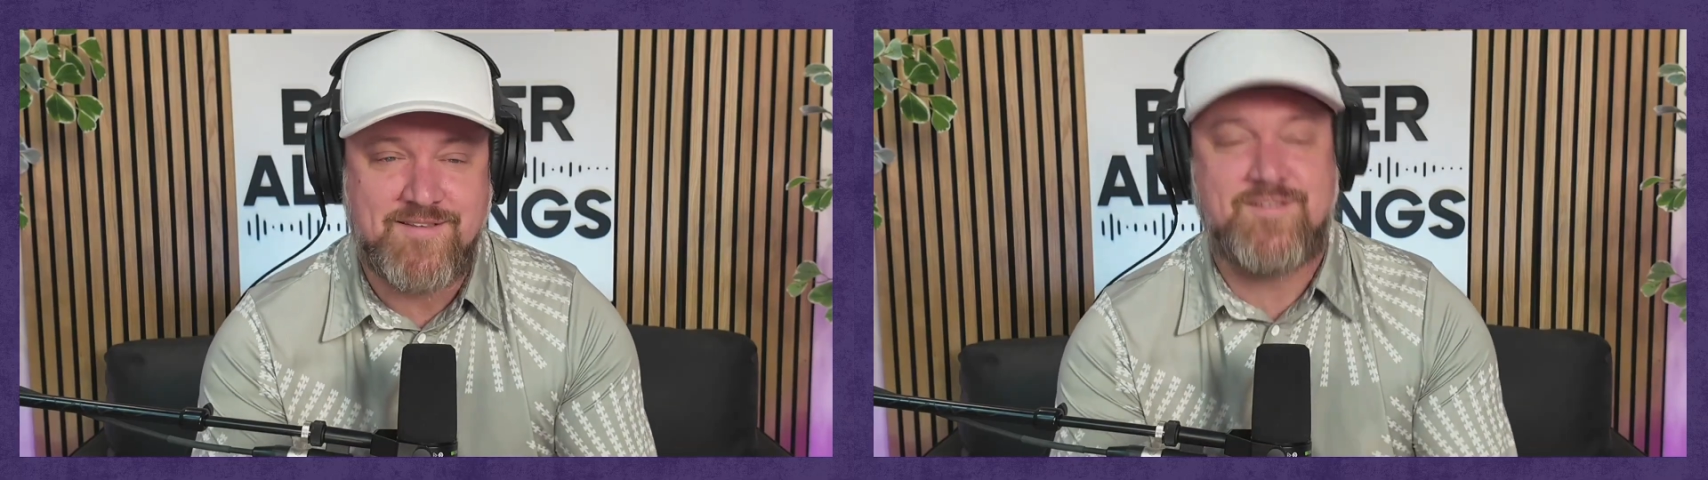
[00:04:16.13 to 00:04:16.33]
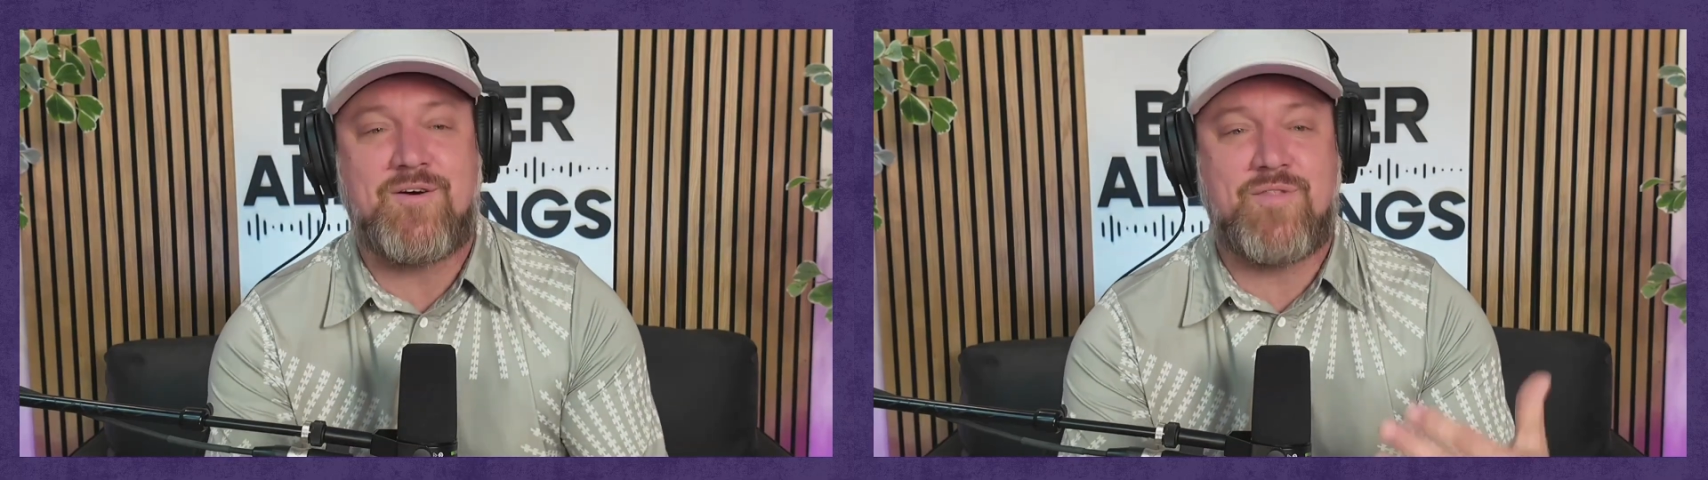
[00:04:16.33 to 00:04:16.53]

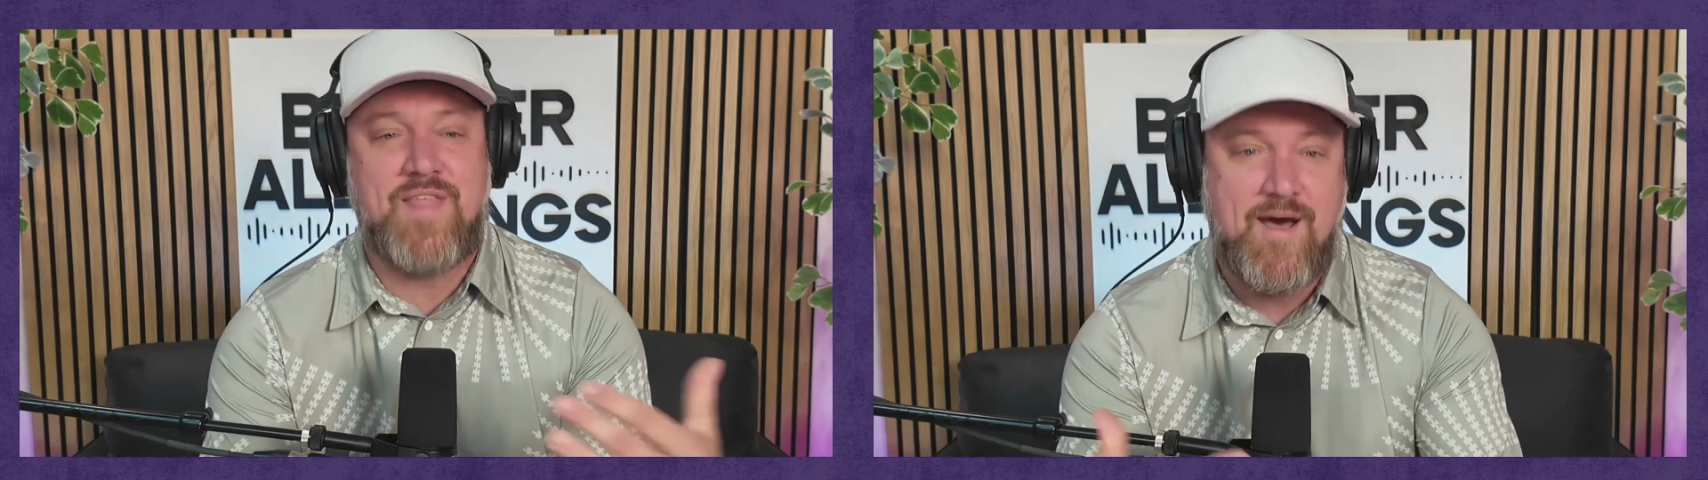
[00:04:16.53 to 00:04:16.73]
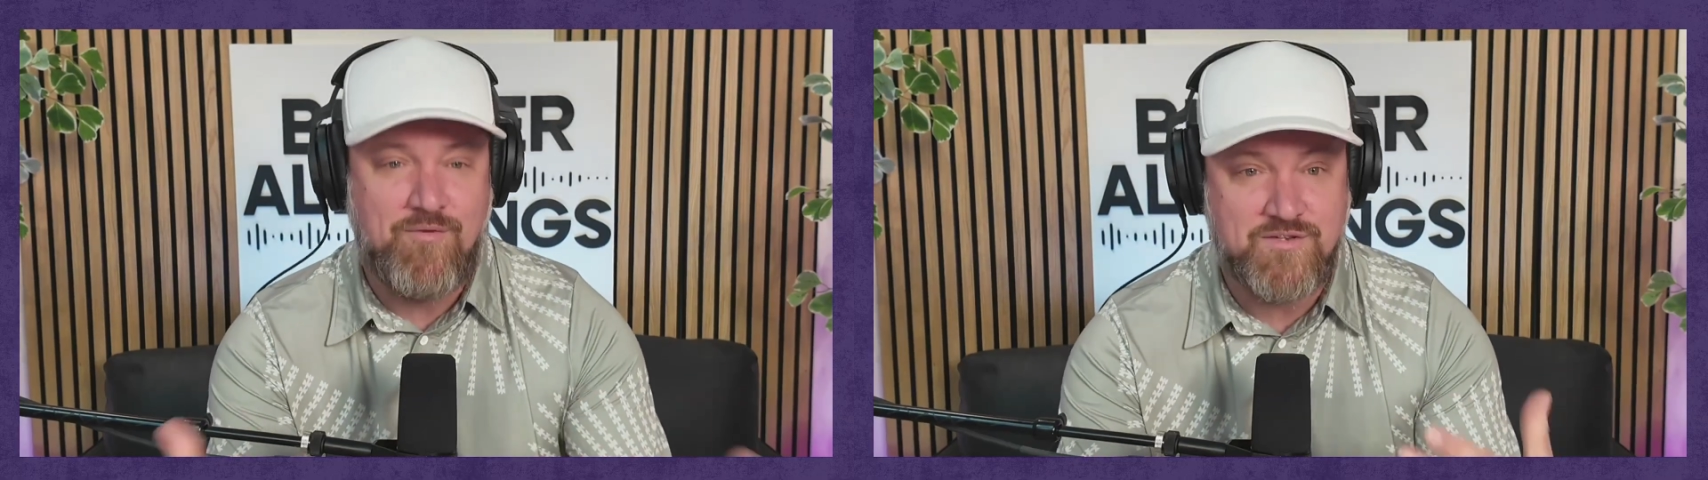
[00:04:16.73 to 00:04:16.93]
So
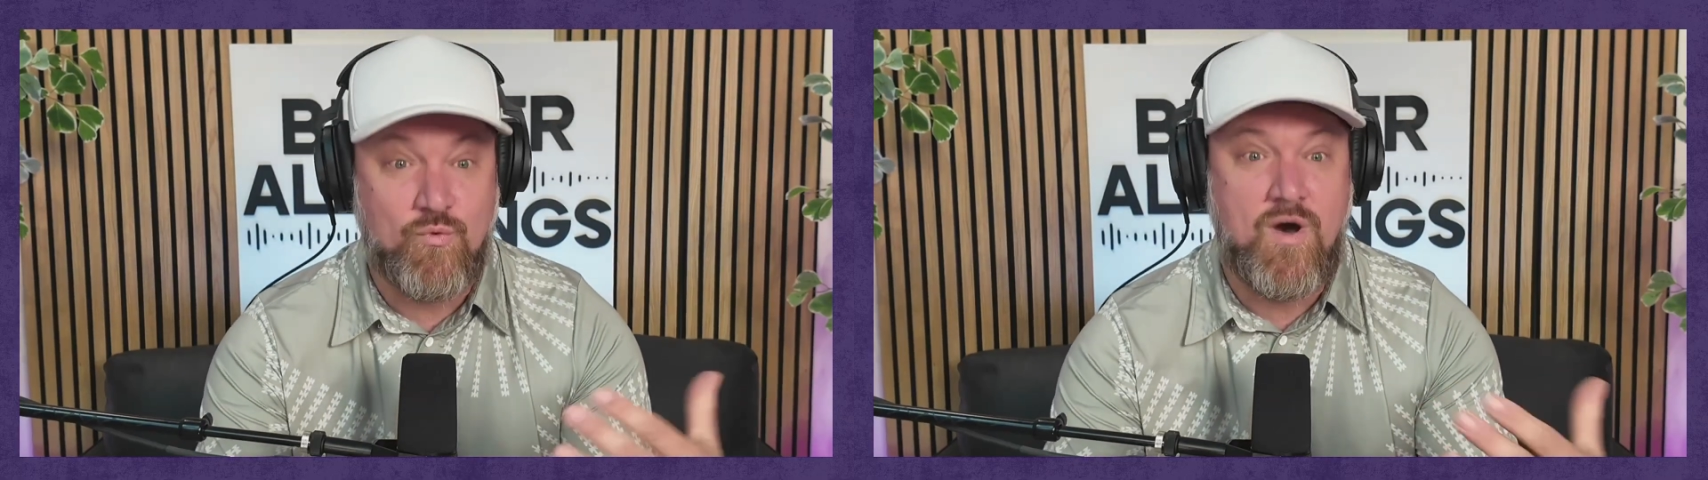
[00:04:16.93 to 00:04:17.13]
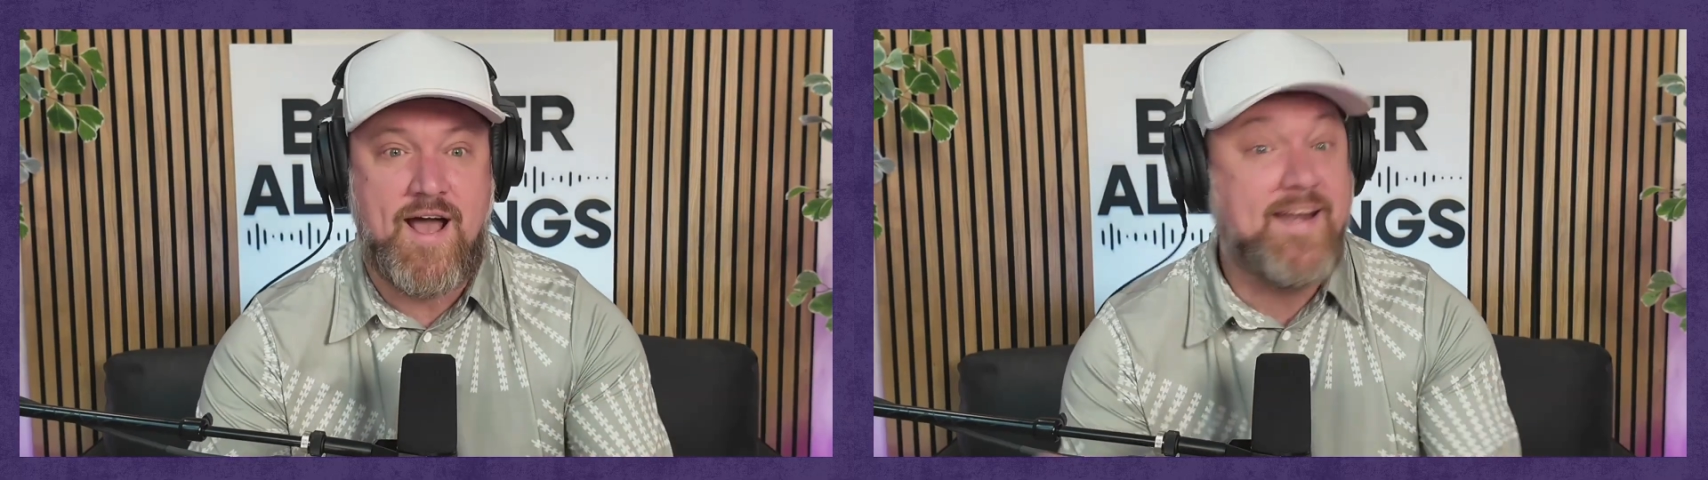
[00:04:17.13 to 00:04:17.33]
that was
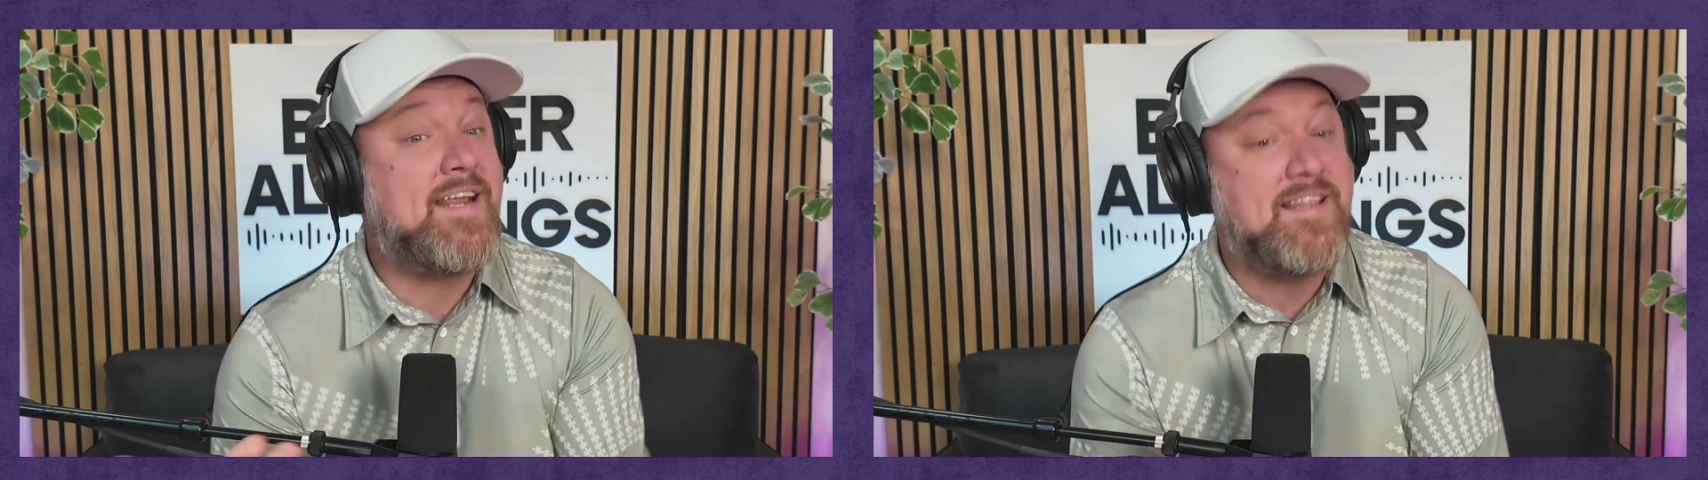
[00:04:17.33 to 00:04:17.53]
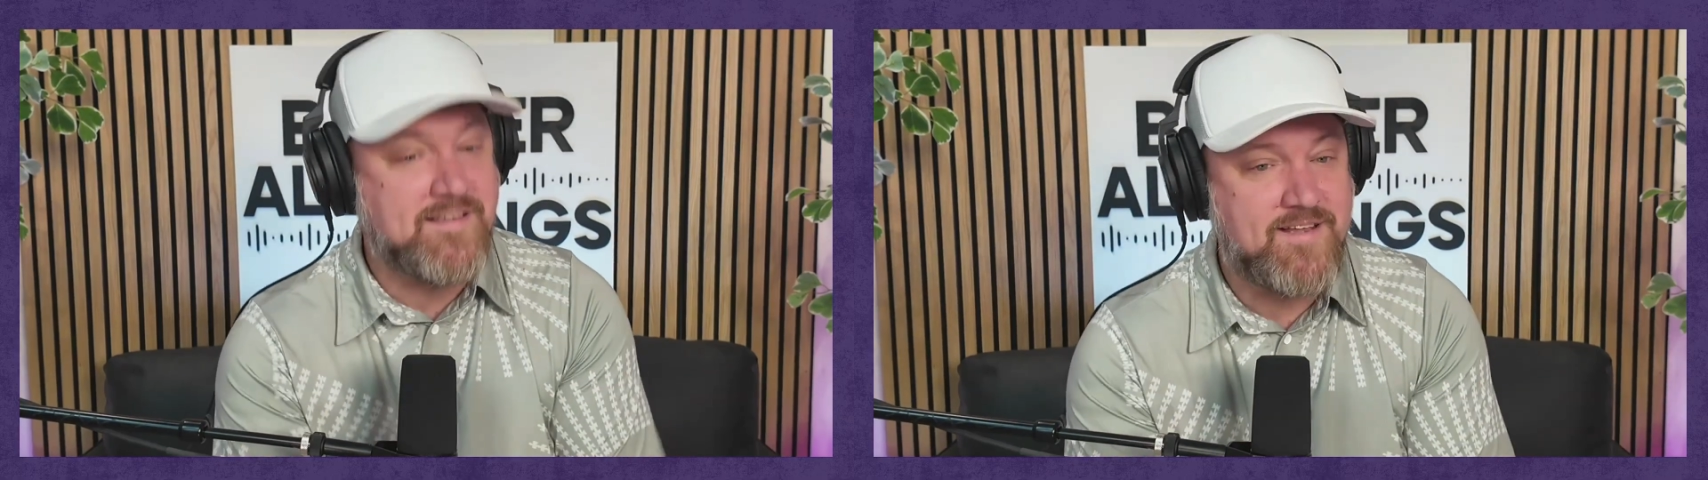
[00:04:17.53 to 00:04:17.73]
why I
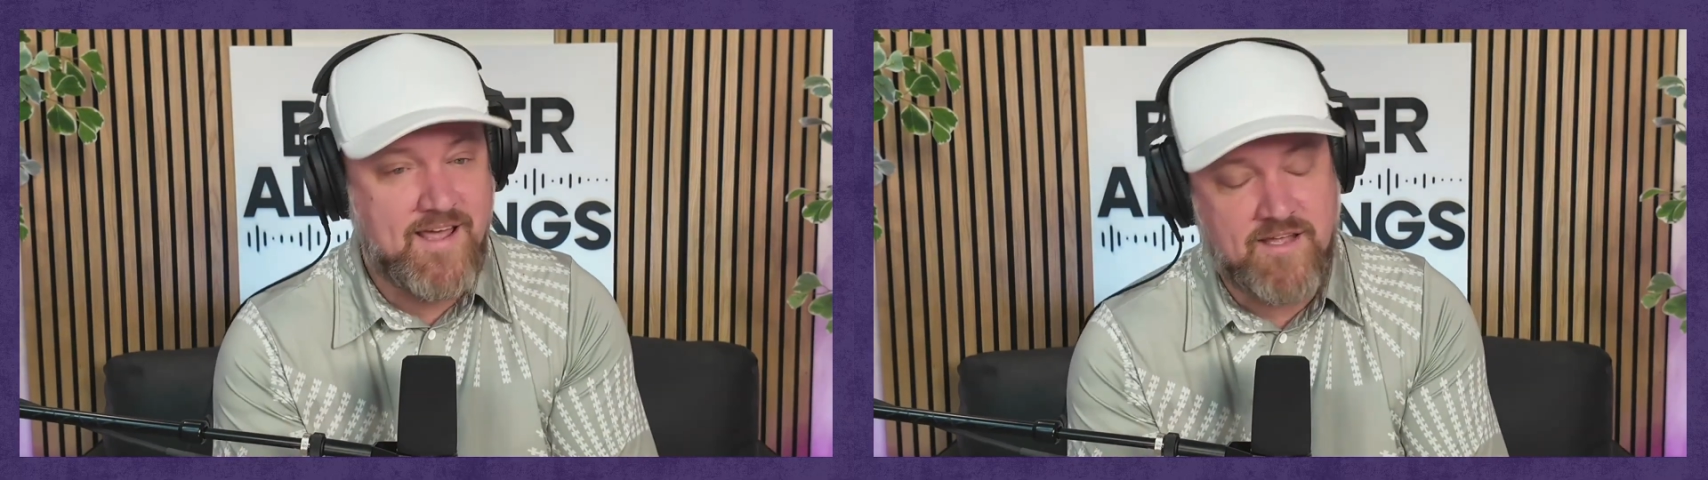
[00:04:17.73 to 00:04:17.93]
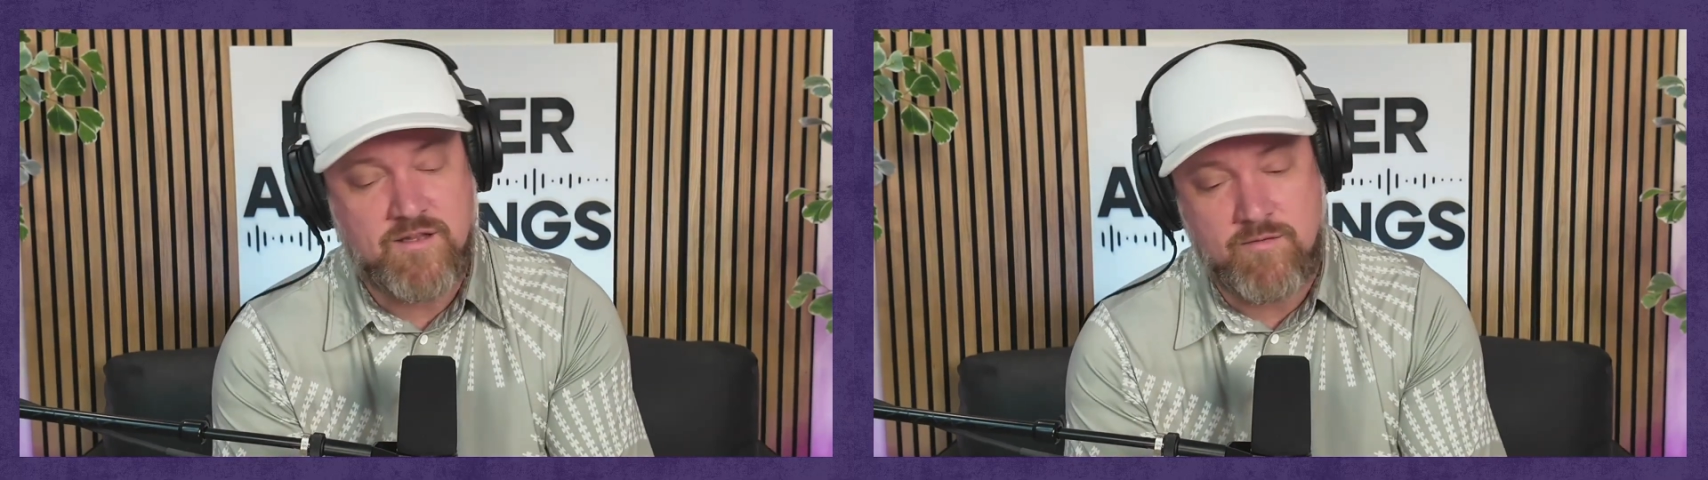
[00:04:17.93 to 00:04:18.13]
didn't
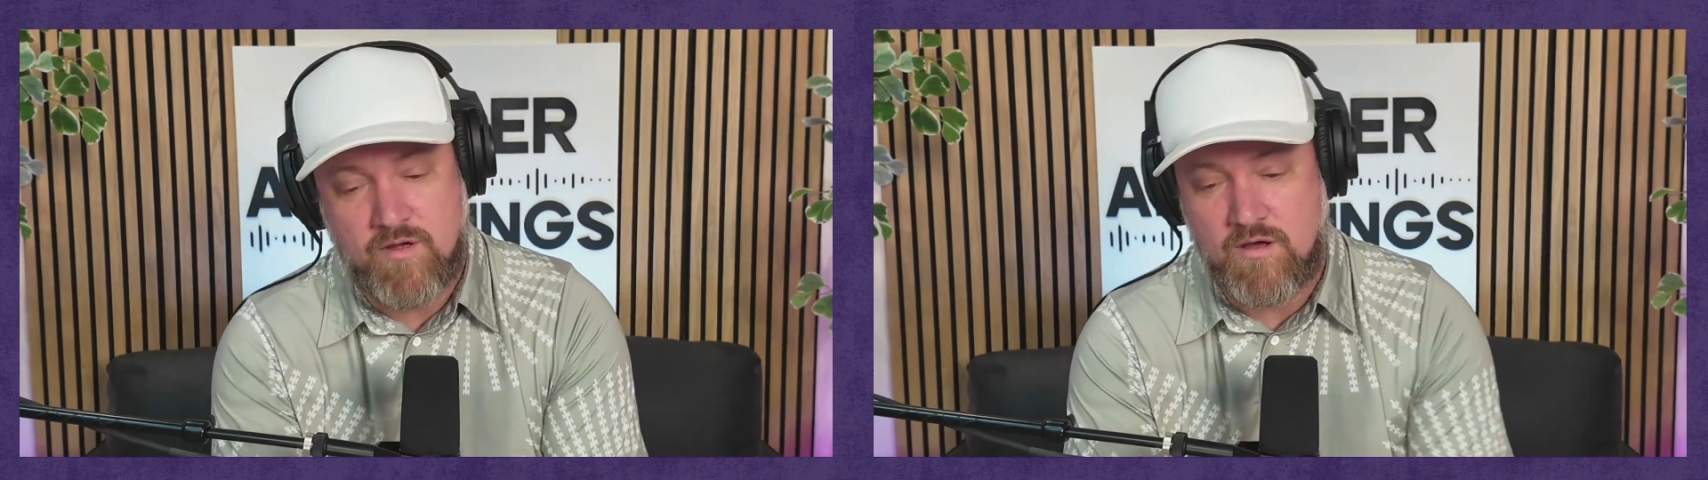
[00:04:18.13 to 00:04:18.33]
stay in